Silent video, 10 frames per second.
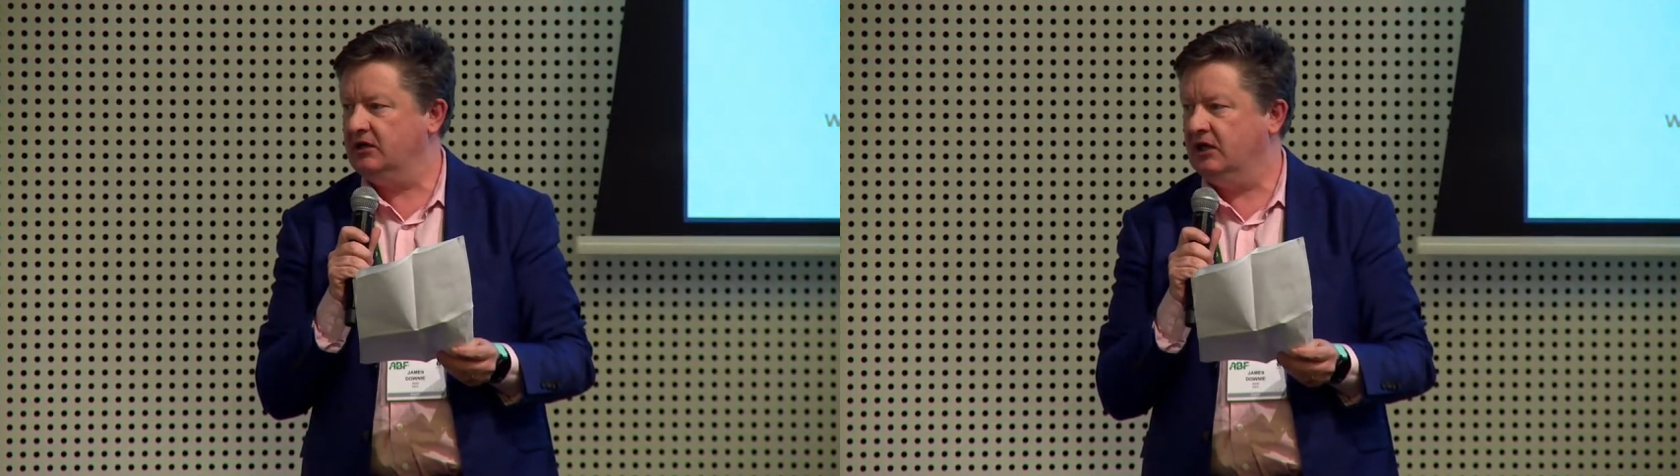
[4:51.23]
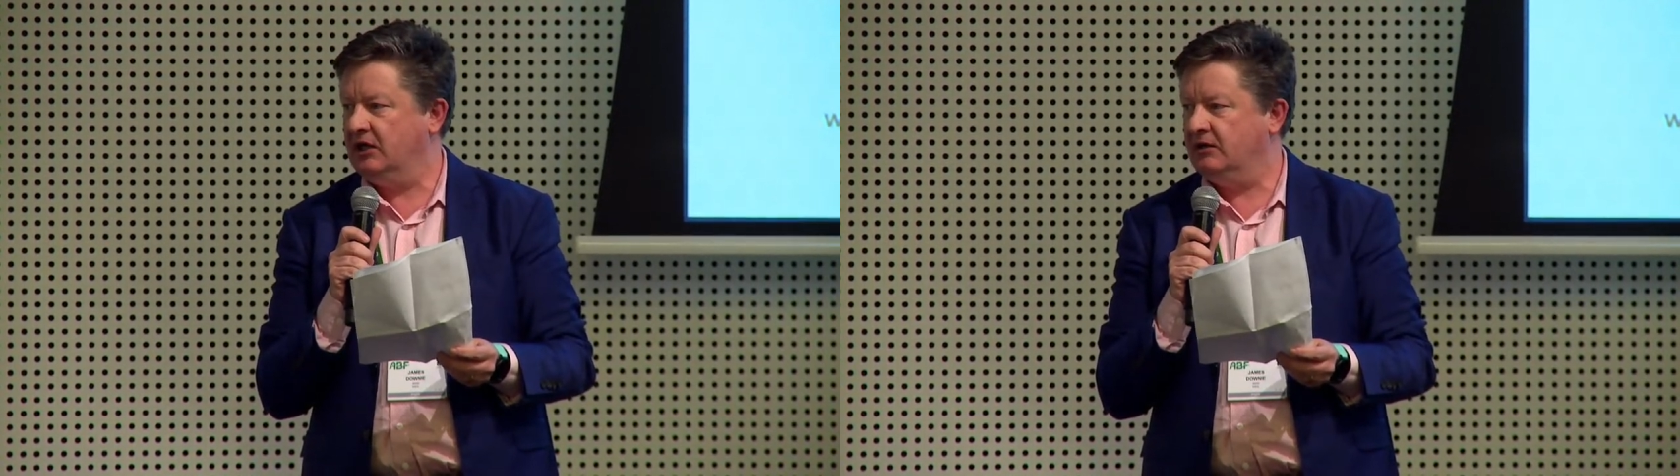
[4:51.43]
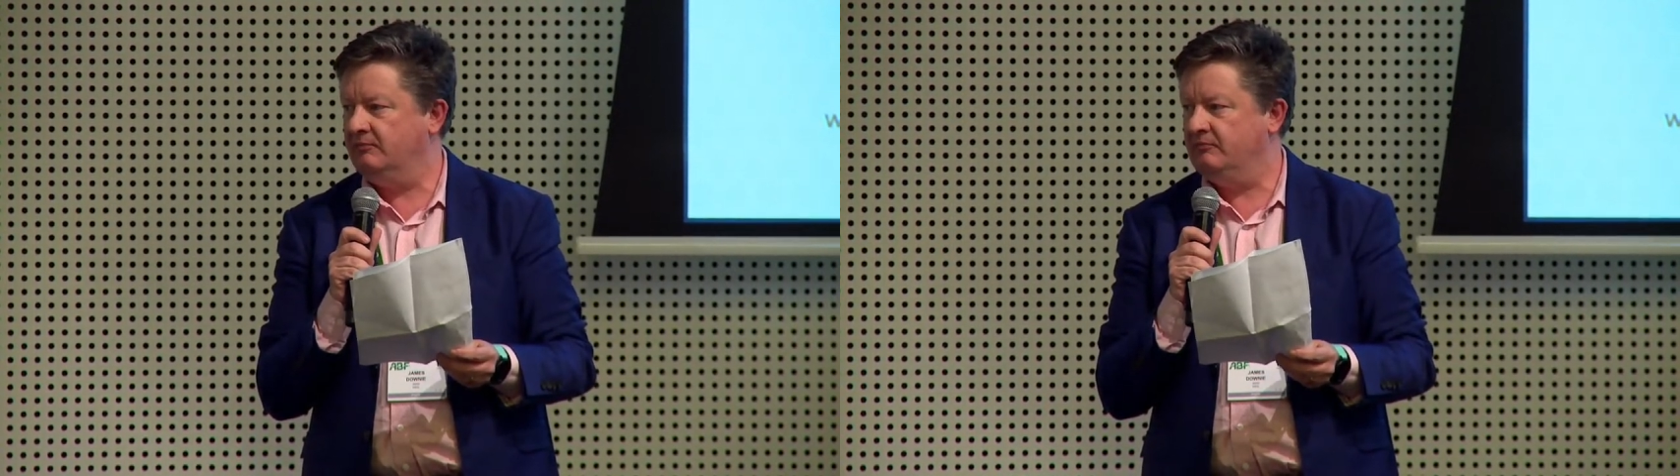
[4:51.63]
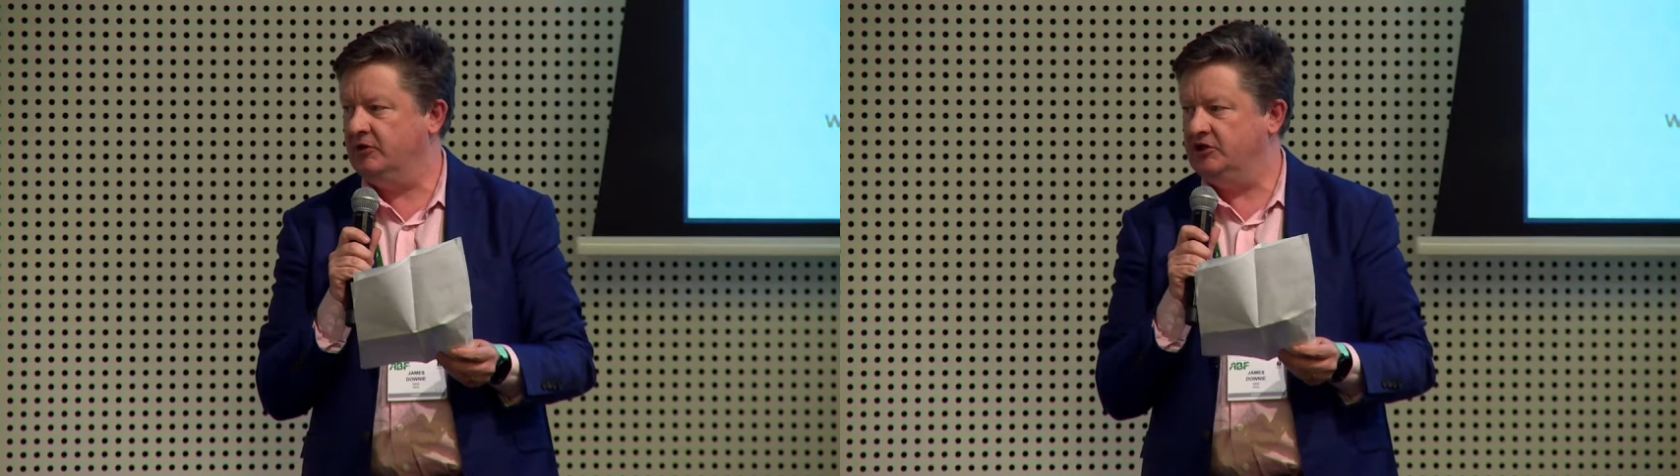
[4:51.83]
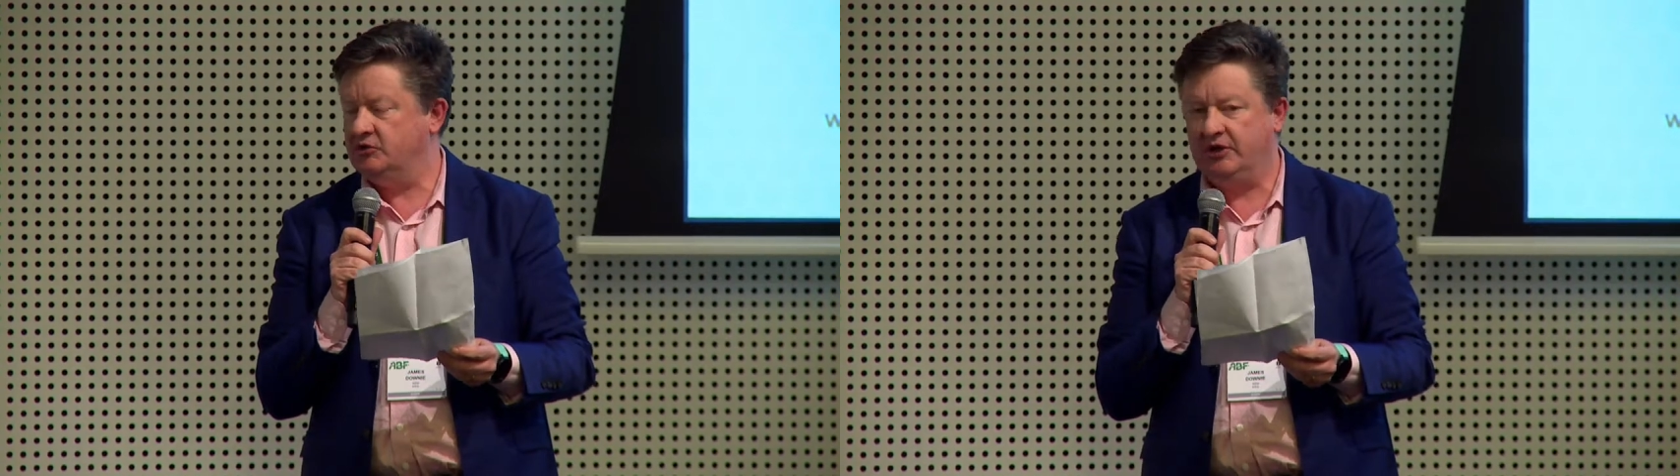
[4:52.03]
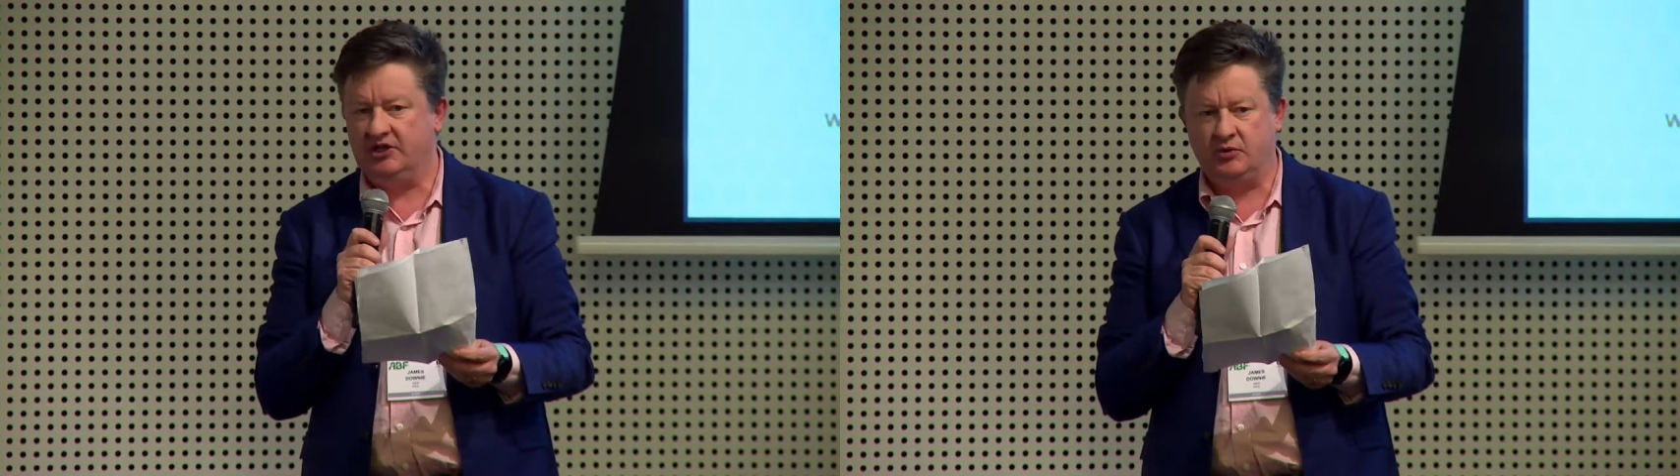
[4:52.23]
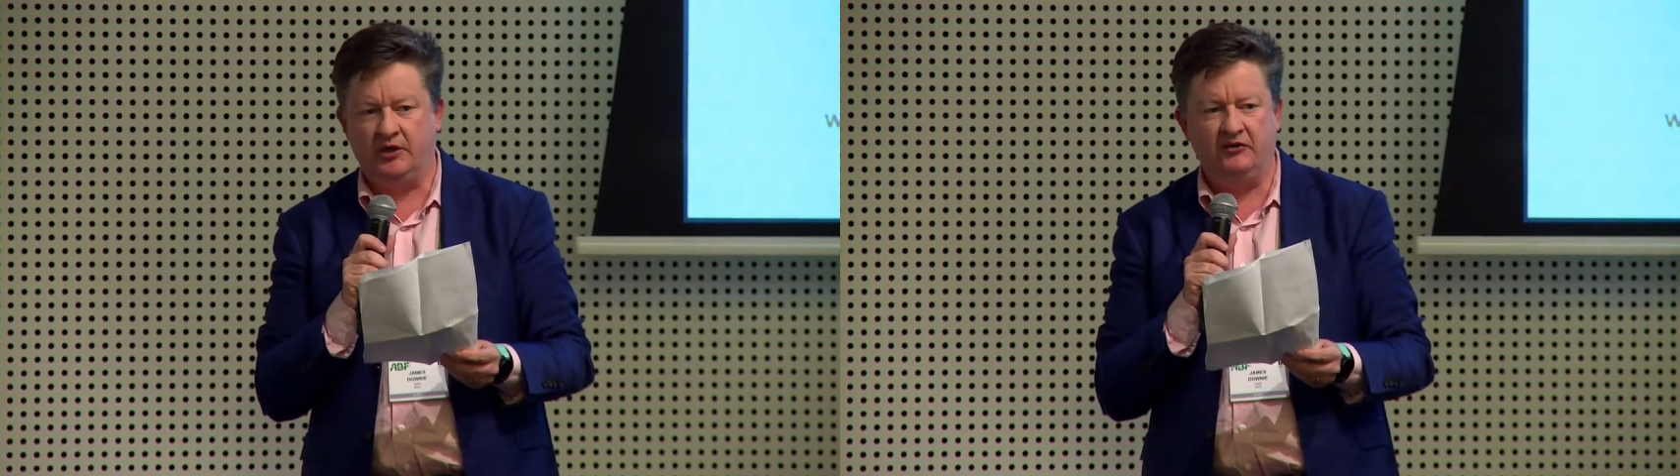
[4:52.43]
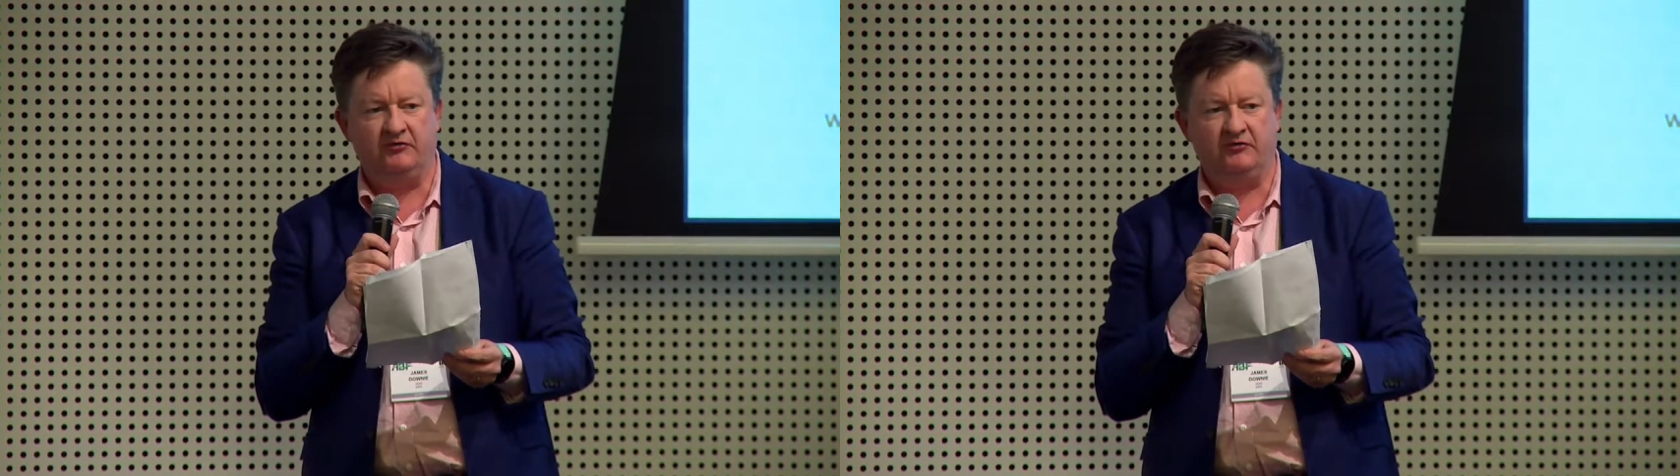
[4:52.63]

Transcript: in 2020